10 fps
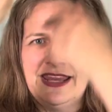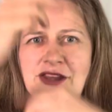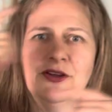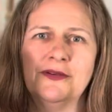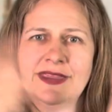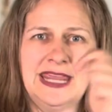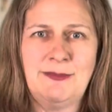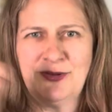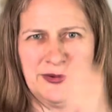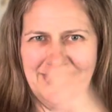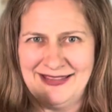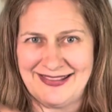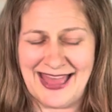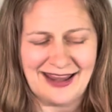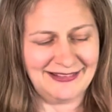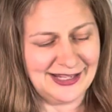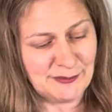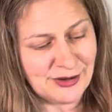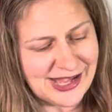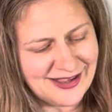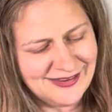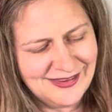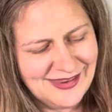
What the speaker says: you know, keeps going like that, like a braid.